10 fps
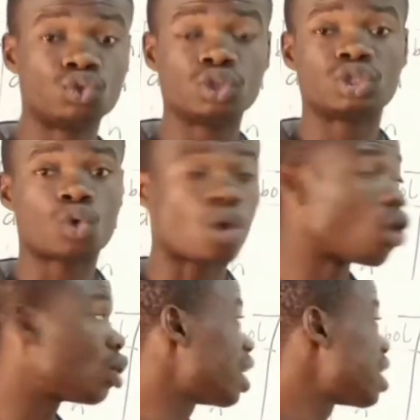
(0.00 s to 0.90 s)
2 is
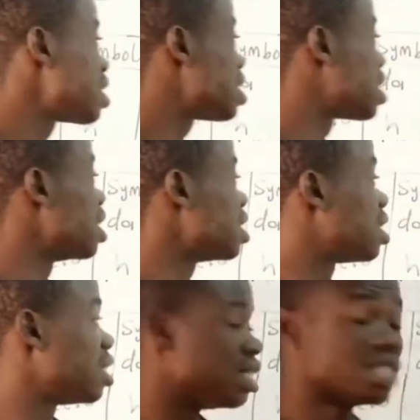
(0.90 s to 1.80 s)
called
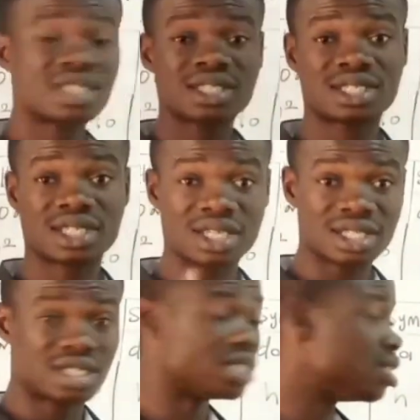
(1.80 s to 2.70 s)

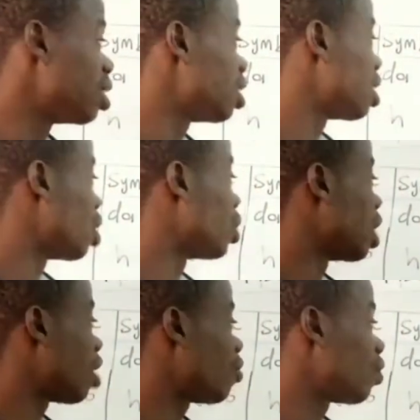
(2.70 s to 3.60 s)
centi. And we
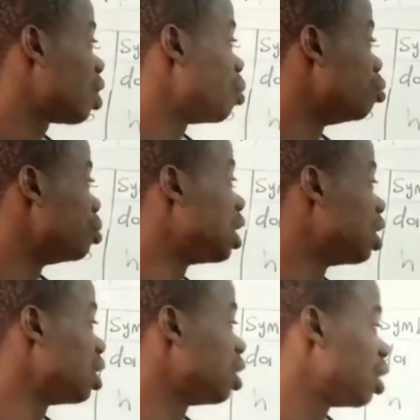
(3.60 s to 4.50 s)
have
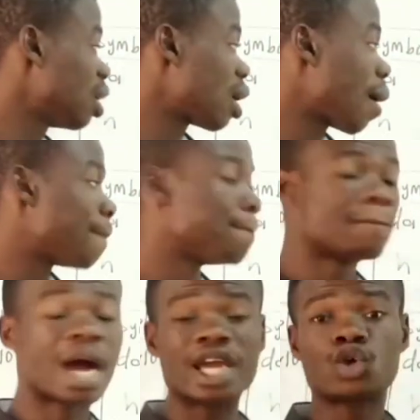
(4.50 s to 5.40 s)
milli,
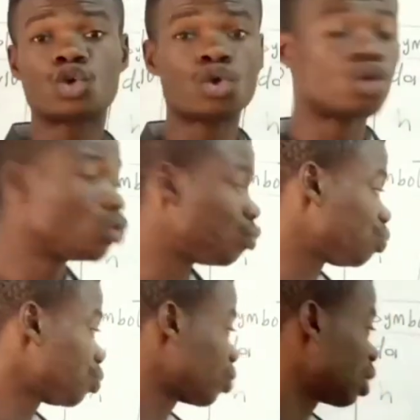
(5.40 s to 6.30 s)
micro,
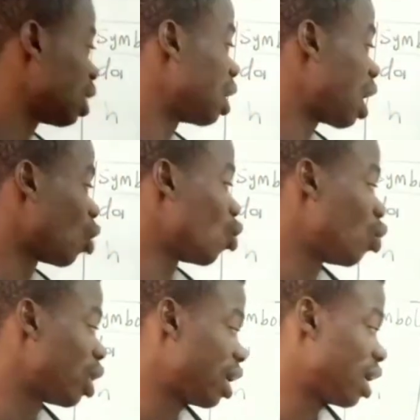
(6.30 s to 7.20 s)

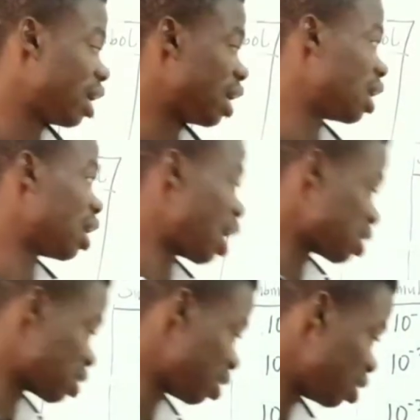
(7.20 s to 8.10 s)
nano, and
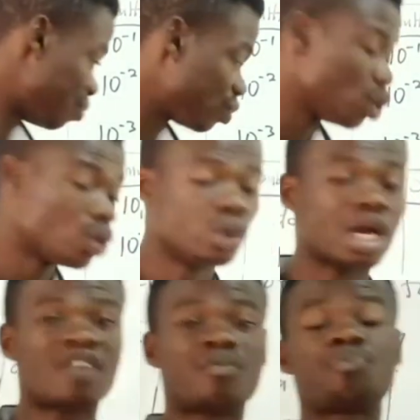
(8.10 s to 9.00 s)
lastly, we
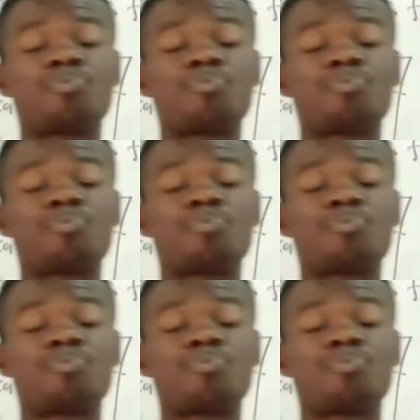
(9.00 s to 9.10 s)
have